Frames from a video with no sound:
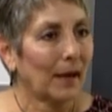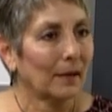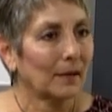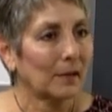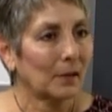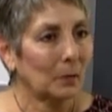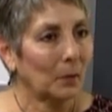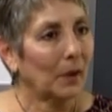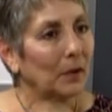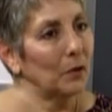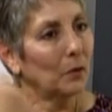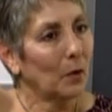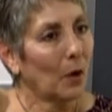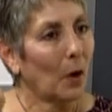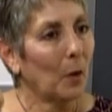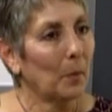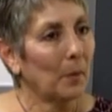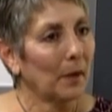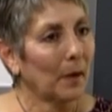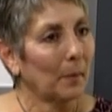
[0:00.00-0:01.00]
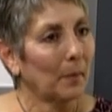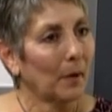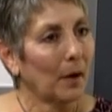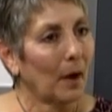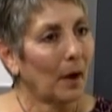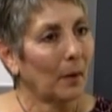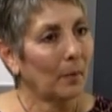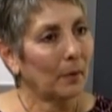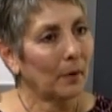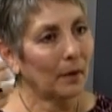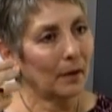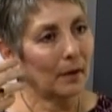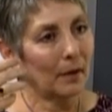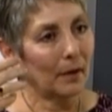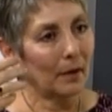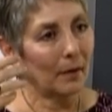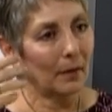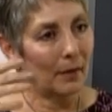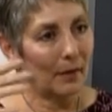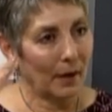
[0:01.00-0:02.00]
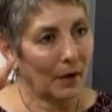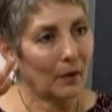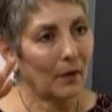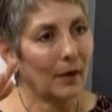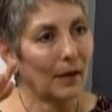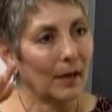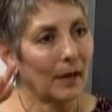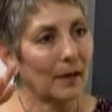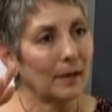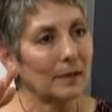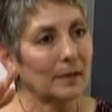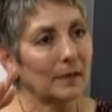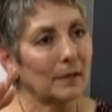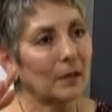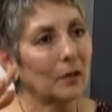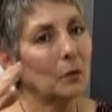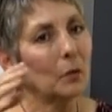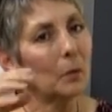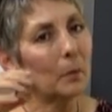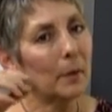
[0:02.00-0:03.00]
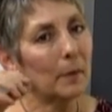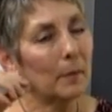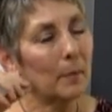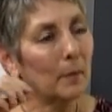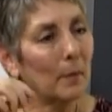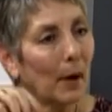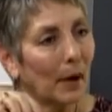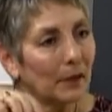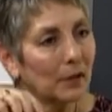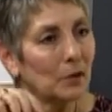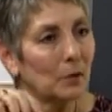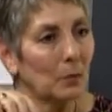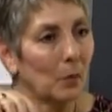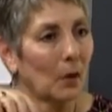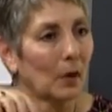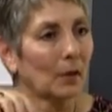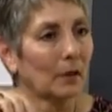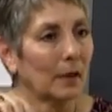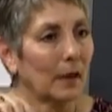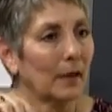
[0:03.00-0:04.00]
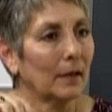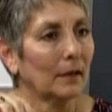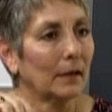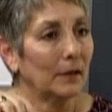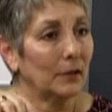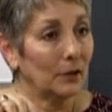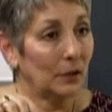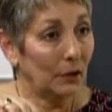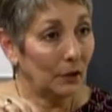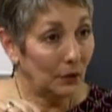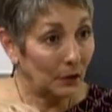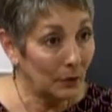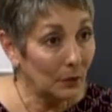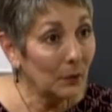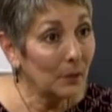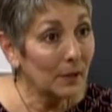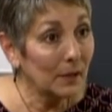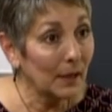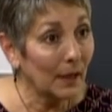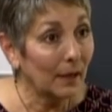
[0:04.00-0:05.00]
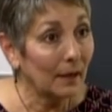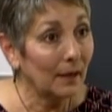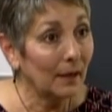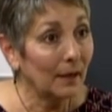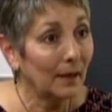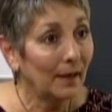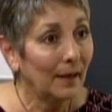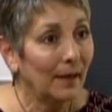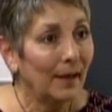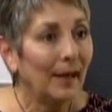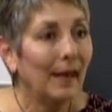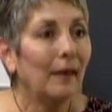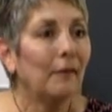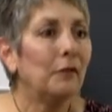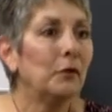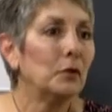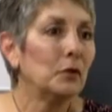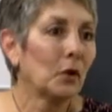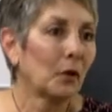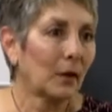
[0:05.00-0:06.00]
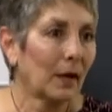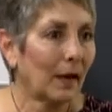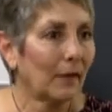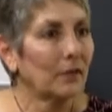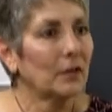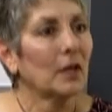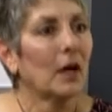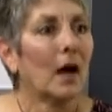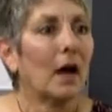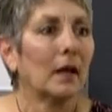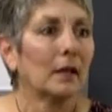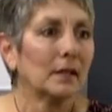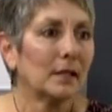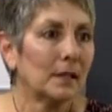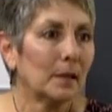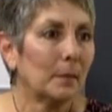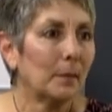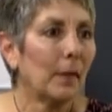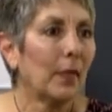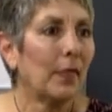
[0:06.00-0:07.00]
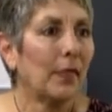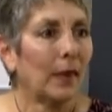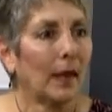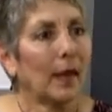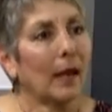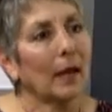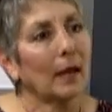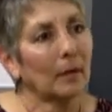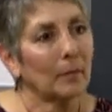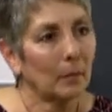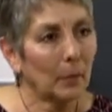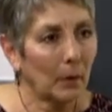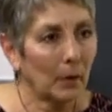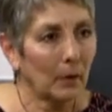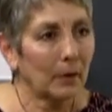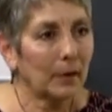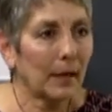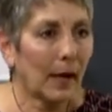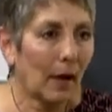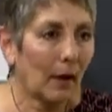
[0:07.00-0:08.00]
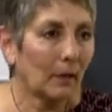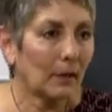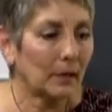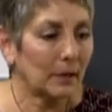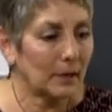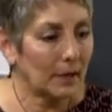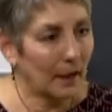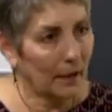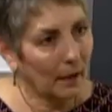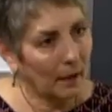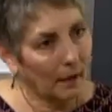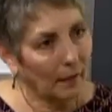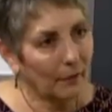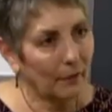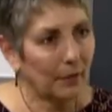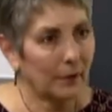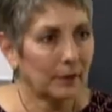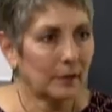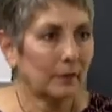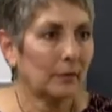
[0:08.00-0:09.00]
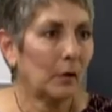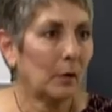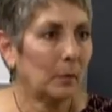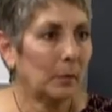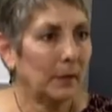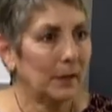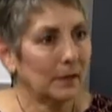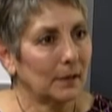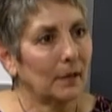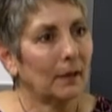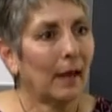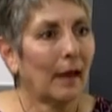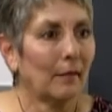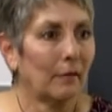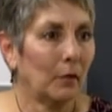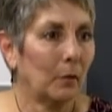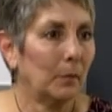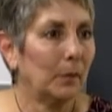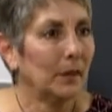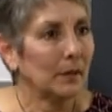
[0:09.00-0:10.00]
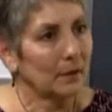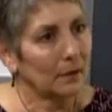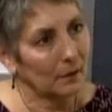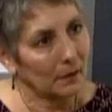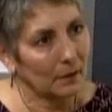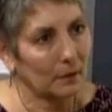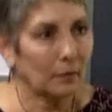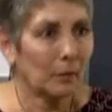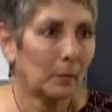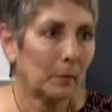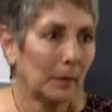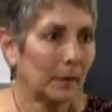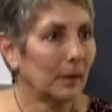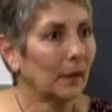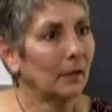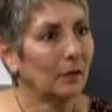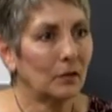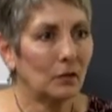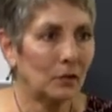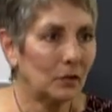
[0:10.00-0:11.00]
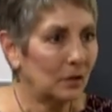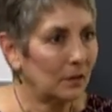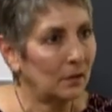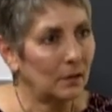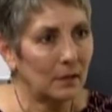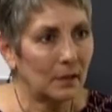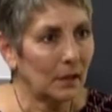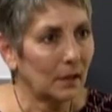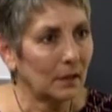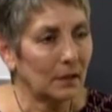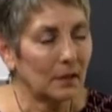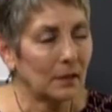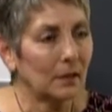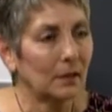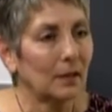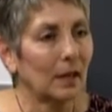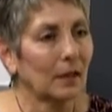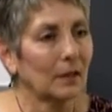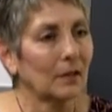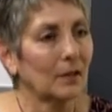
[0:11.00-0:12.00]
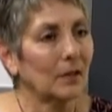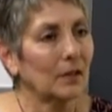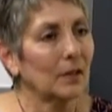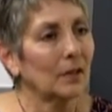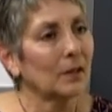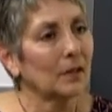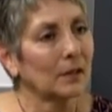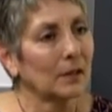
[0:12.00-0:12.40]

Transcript: So when you open up a cupboard, there it is. Mm-hmm. You will be much more likely to use it if you don't have to unzip a thing and pull it out and take off this foam piece and that foam piece and this foam piece and dig to get to the dishes.